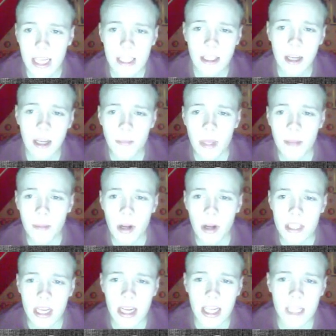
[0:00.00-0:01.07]
Next up, the
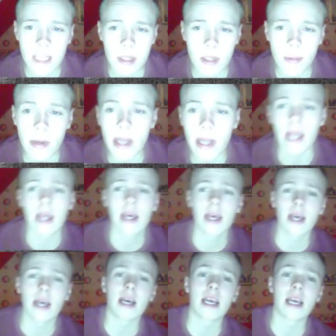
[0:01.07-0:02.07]
mons I'd expect to bring